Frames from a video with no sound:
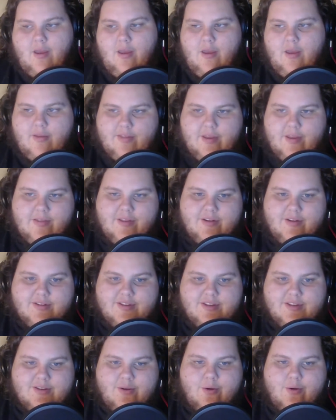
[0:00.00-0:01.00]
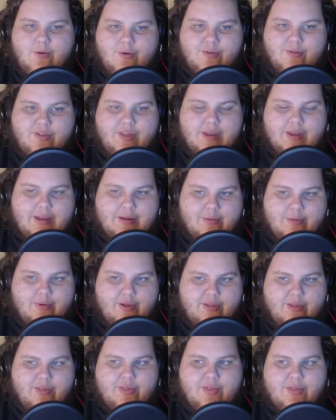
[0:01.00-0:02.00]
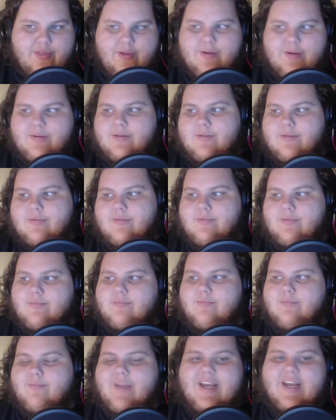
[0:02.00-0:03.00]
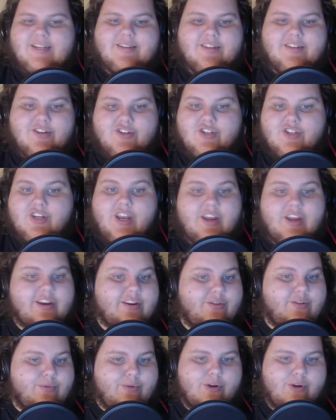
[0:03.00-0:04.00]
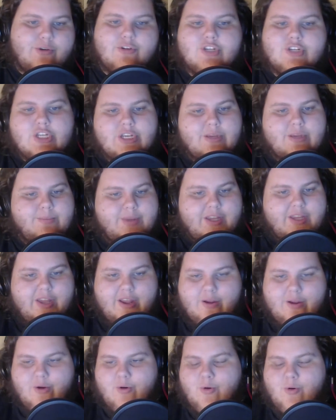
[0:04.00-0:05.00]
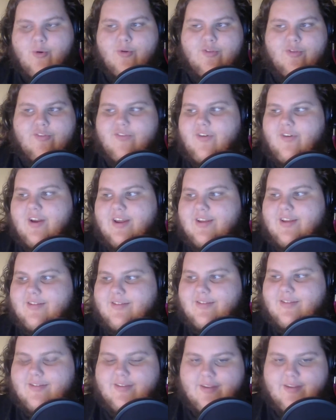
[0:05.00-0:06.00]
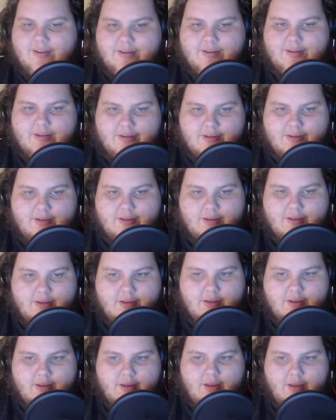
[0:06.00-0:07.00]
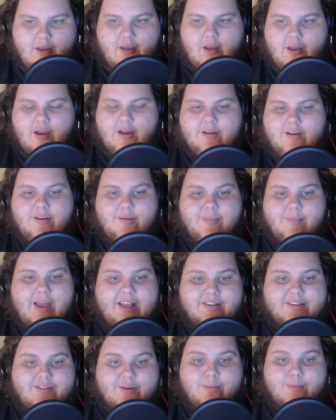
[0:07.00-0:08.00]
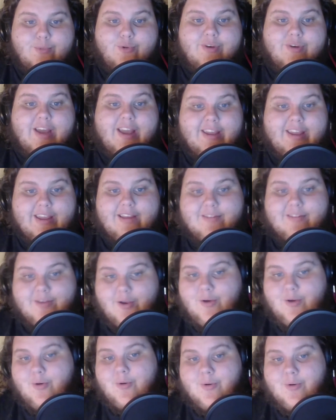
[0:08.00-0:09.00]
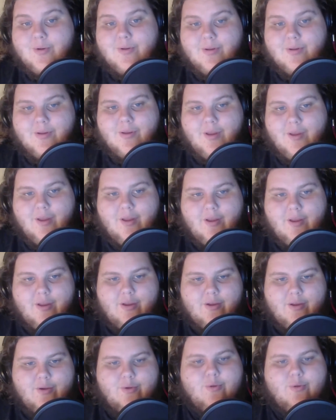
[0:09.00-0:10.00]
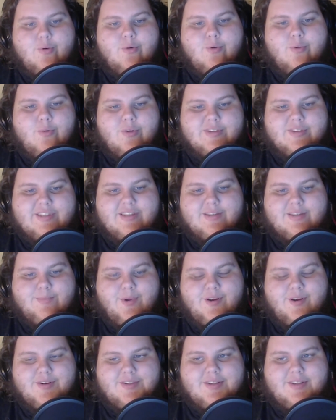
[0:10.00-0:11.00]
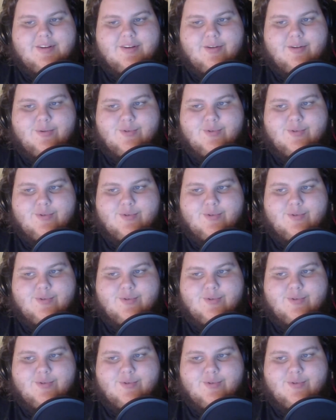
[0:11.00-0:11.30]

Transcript: And then there's this whole thing with Master Shen and Roshi being old friends under Master Mutai Ito, who was this person who